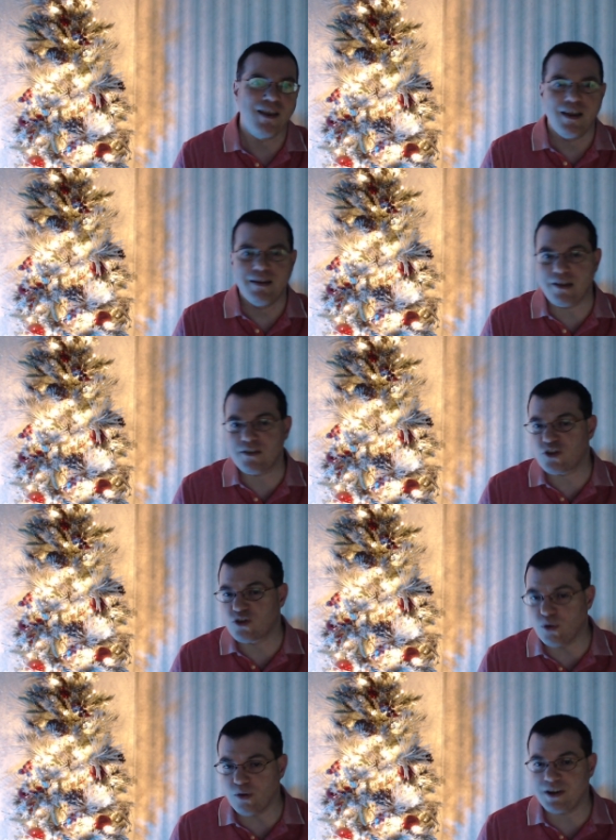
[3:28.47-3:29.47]
Now, the
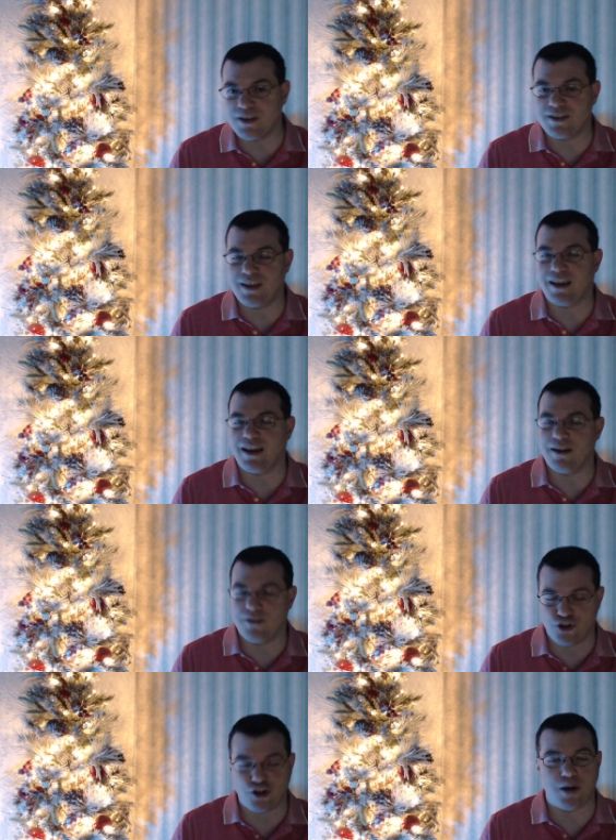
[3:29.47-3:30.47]
story does take kind of
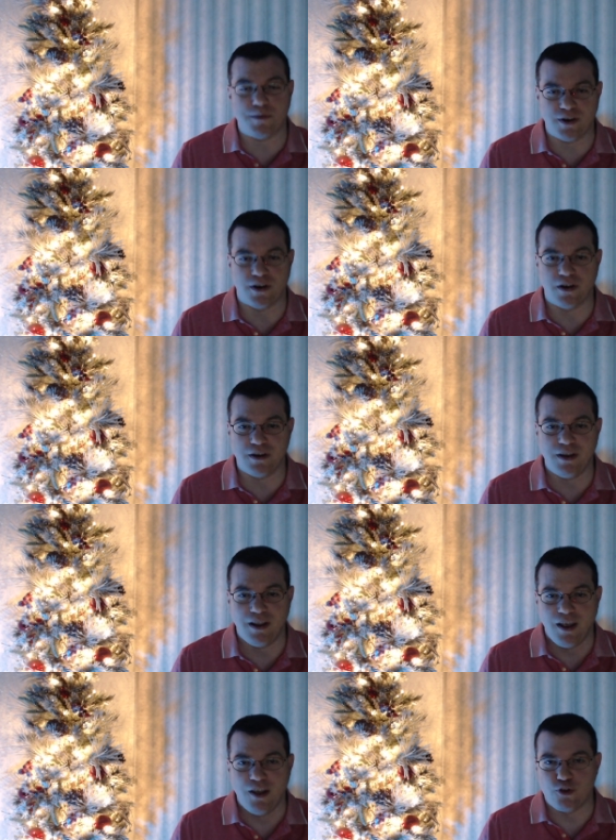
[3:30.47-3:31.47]
a sharp turn
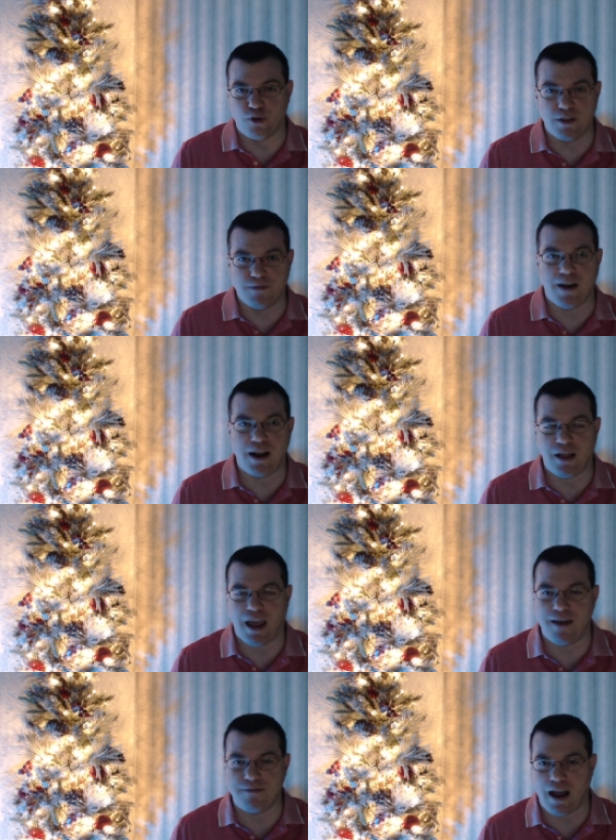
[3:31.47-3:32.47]
during the final
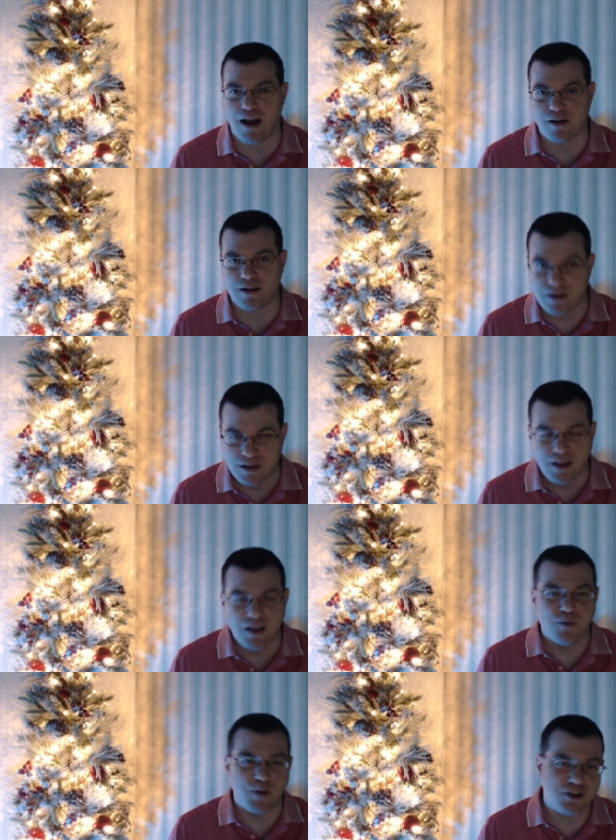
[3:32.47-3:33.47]
half hour,
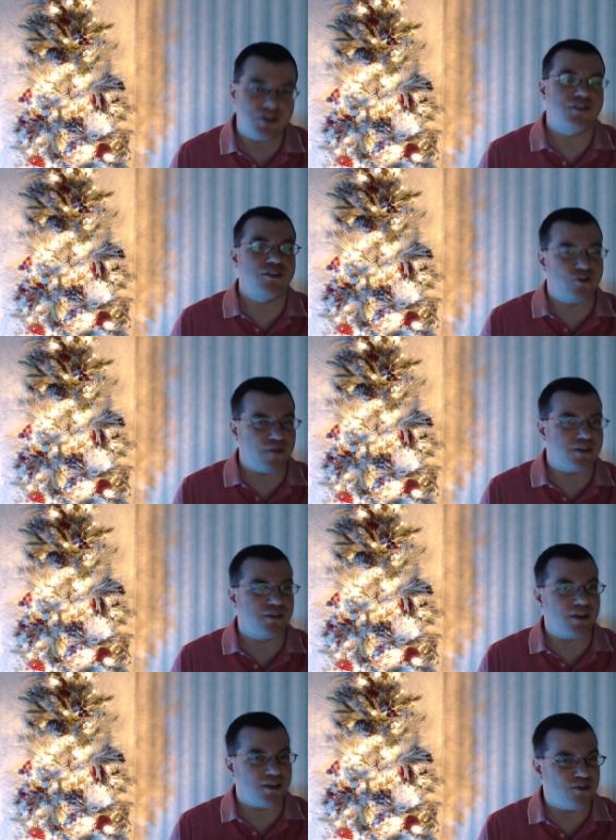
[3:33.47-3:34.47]
which this director
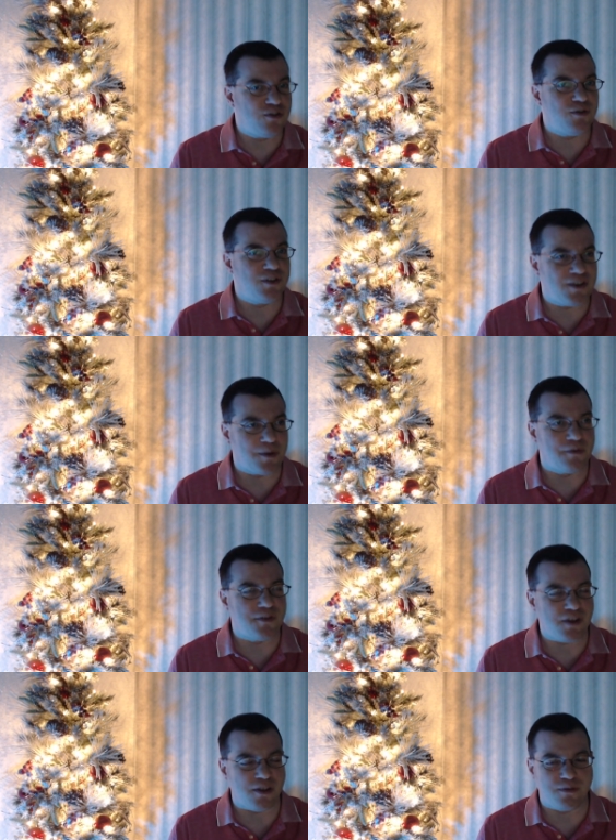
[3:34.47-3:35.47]
does do in some of
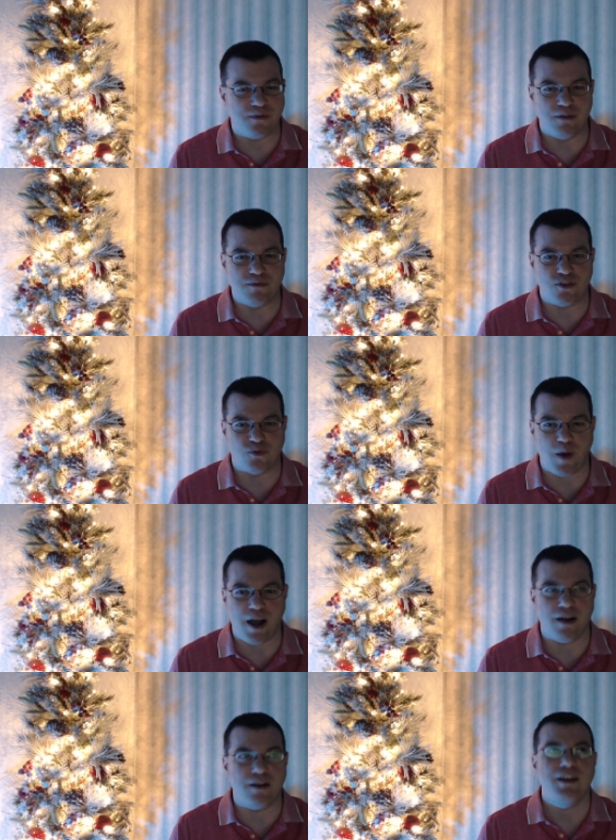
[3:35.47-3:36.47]
his other films as
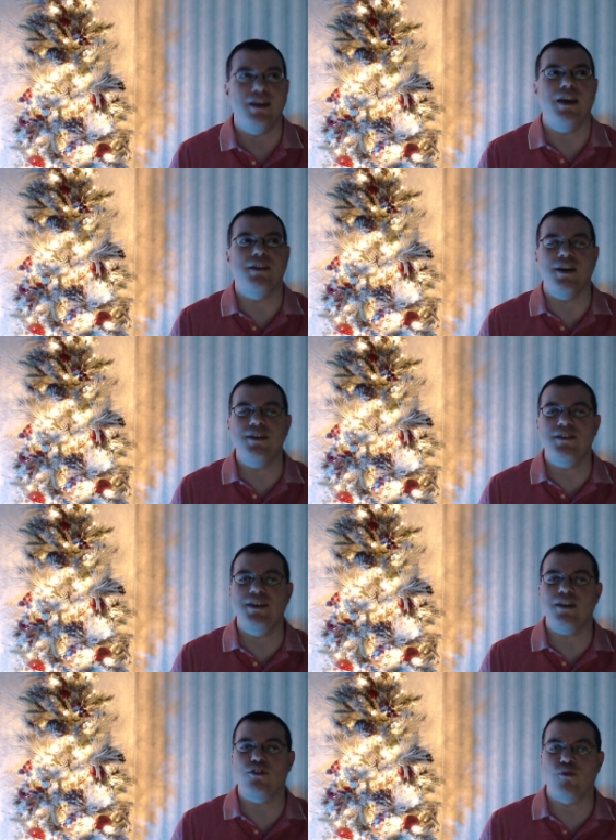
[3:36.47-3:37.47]
well. It does
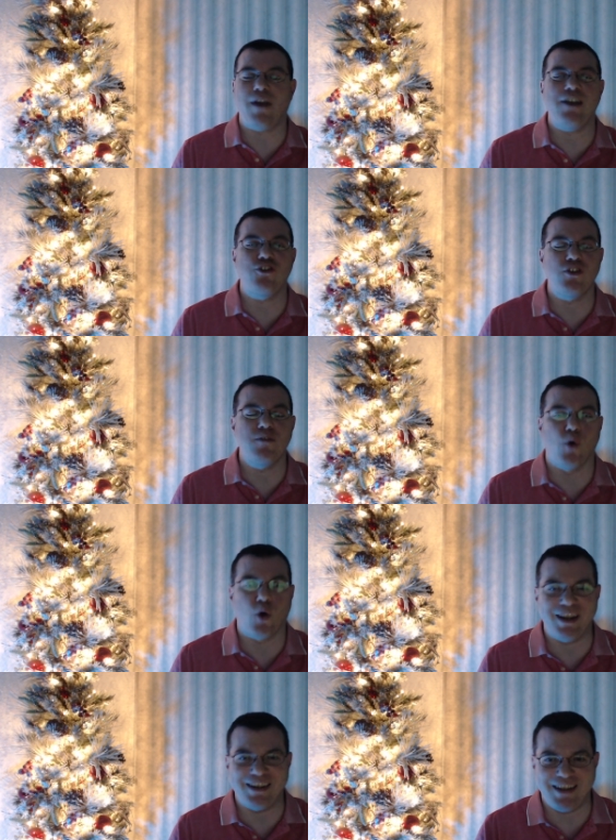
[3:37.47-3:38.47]
get gradually
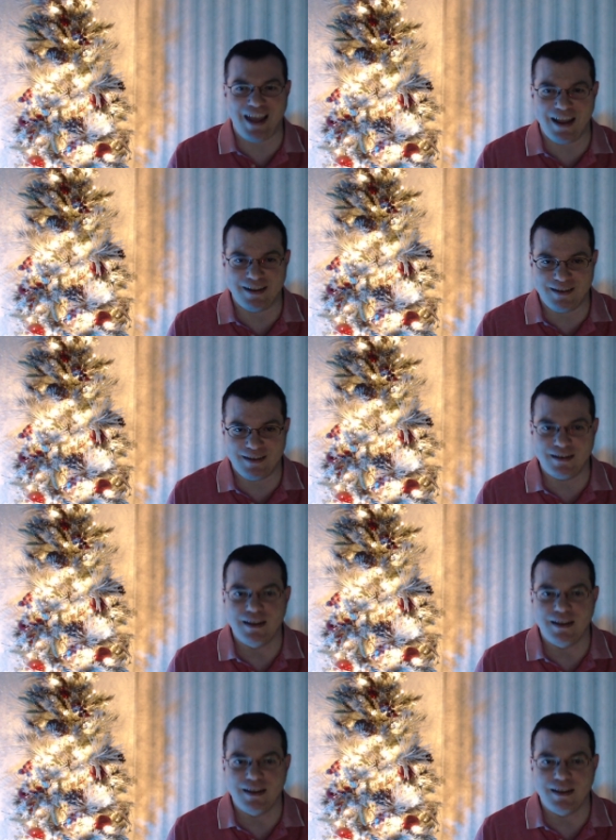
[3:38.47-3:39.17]
more intense.